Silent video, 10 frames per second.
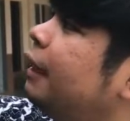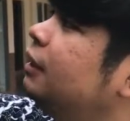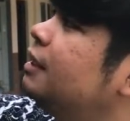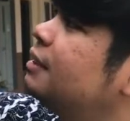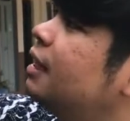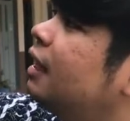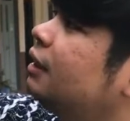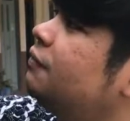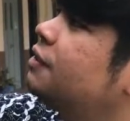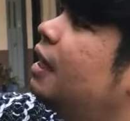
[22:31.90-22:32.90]
this
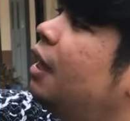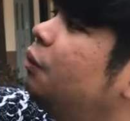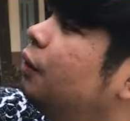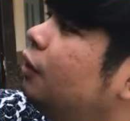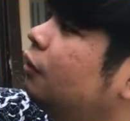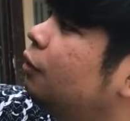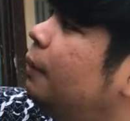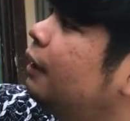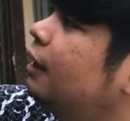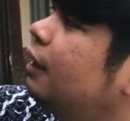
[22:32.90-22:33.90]
negative sign will
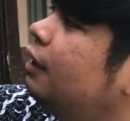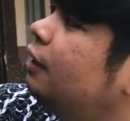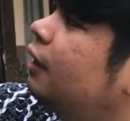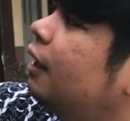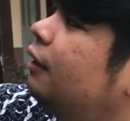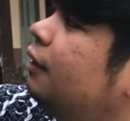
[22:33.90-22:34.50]
automatically tell